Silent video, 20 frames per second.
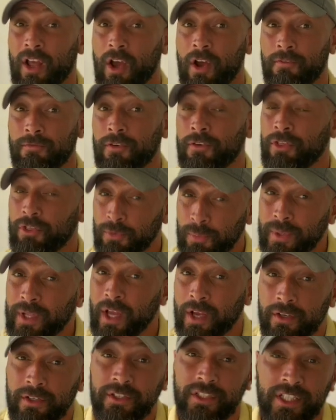for
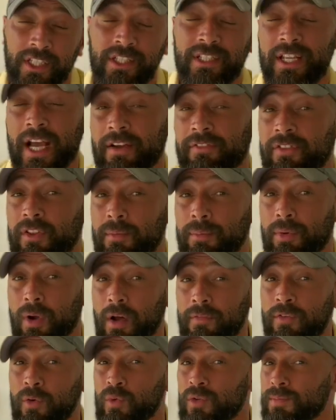300 years after the
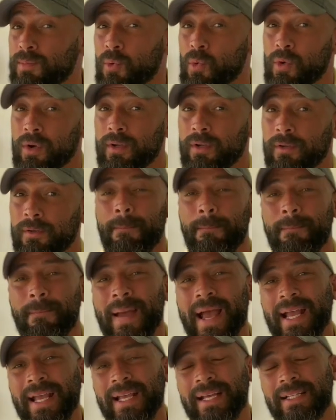Prophet was born?
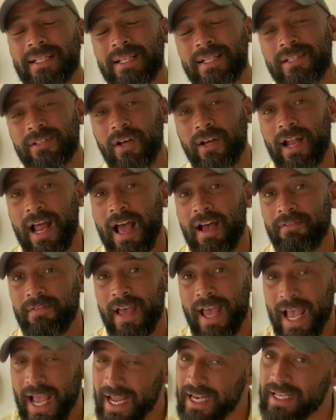Mecca does not have
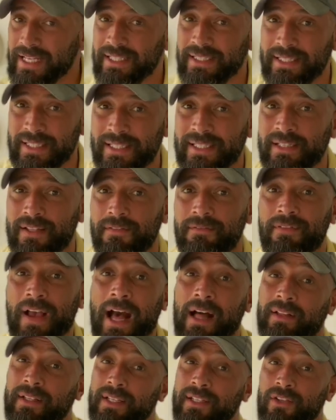any distant
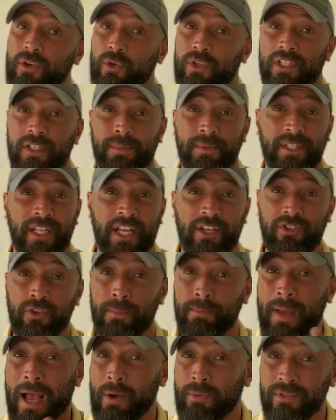valleys or substantial
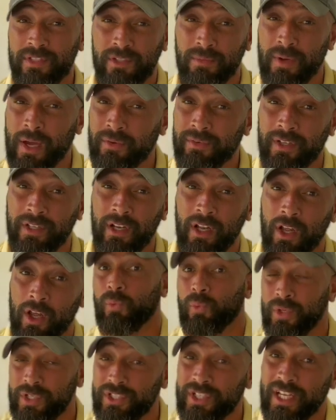mountains around it,
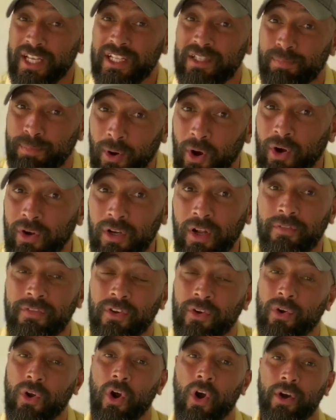which is part of the
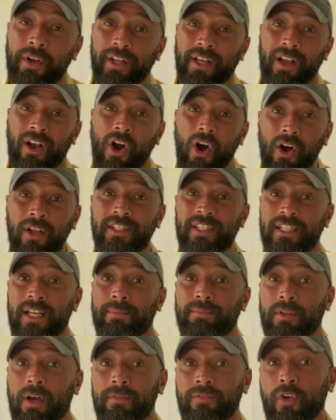Quranic
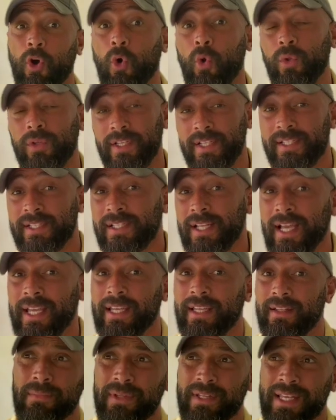concept of the holy site.
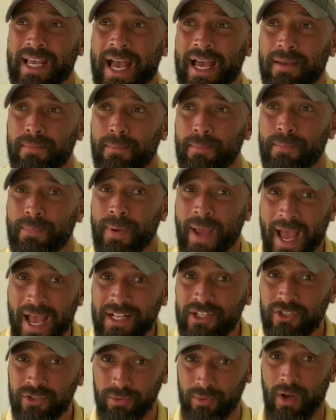Yet
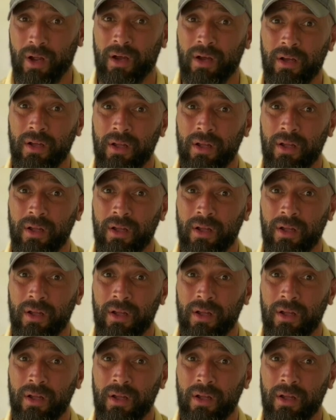Petra